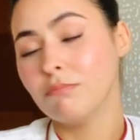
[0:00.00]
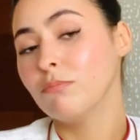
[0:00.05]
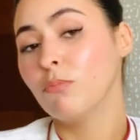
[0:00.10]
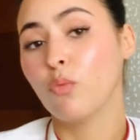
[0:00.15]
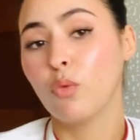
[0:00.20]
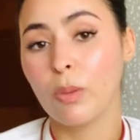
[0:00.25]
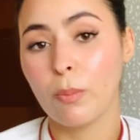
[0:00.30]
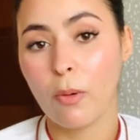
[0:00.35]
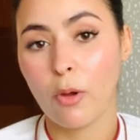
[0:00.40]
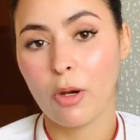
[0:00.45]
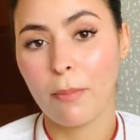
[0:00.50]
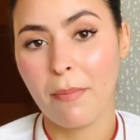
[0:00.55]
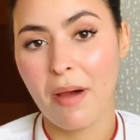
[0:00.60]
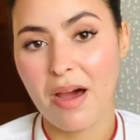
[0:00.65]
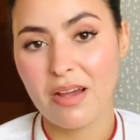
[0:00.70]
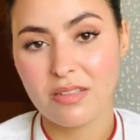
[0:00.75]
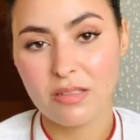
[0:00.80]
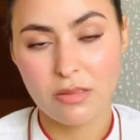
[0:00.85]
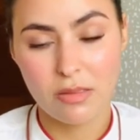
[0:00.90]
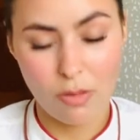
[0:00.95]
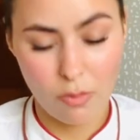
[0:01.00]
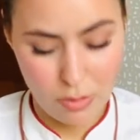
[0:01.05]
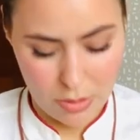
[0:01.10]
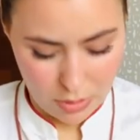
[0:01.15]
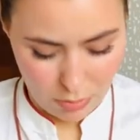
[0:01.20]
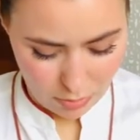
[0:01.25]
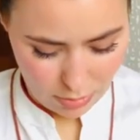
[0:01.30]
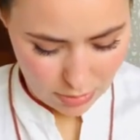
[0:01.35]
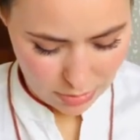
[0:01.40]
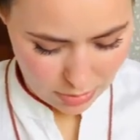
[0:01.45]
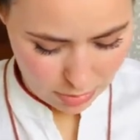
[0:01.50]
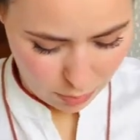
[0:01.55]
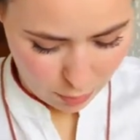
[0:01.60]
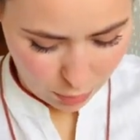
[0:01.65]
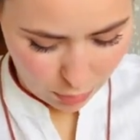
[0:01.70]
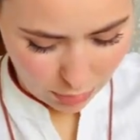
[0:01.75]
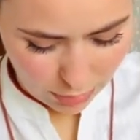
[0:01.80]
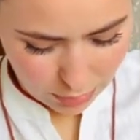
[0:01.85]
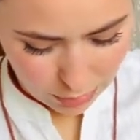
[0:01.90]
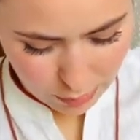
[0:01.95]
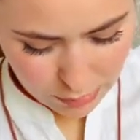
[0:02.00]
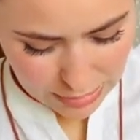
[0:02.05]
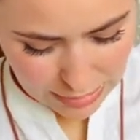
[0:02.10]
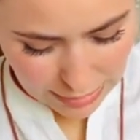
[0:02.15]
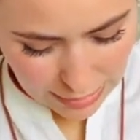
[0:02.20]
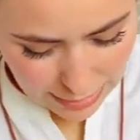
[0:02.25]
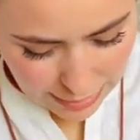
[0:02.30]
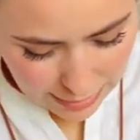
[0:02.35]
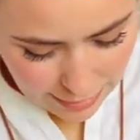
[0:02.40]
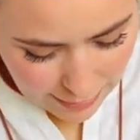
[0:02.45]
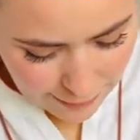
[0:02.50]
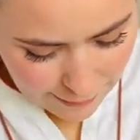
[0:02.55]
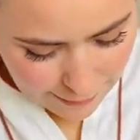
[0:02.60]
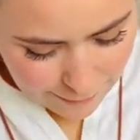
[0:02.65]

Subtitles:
we put a mask, so we don't need to put a lipstick.